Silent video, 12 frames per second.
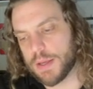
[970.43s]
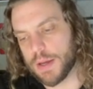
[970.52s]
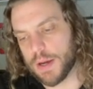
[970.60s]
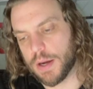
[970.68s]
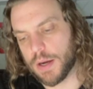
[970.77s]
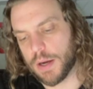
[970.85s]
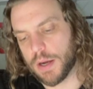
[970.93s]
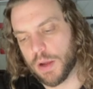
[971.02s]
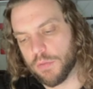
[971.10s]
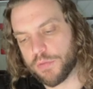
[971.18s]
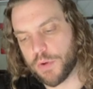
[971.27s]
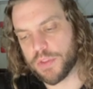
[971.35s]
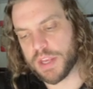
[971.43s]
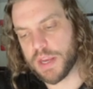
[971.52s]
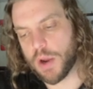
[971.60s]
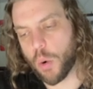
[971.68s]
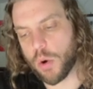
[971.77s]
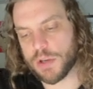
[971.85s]
Uh, for
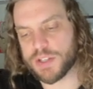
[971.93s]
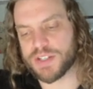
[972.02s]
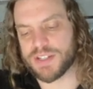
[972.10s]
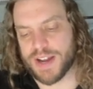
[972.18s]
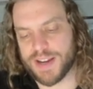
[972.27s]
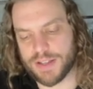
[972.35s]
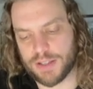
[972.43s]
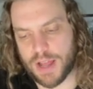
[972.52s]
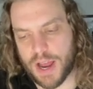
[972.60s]
the orc style,